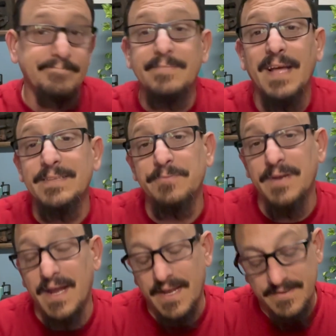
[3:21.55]
That's what
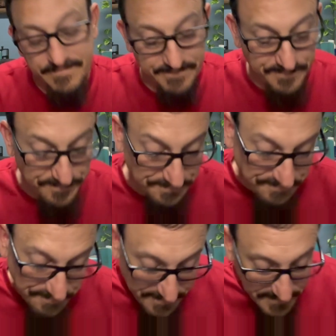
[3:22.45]
I had.
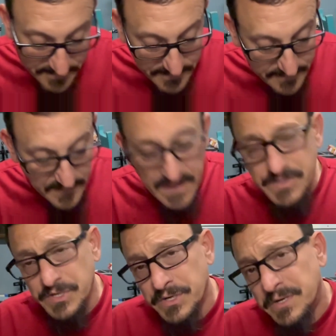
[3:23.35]

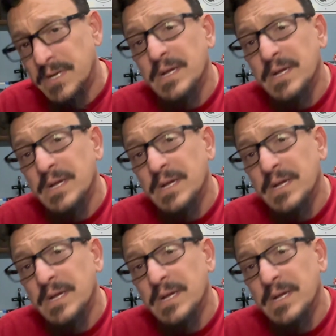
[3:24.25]
So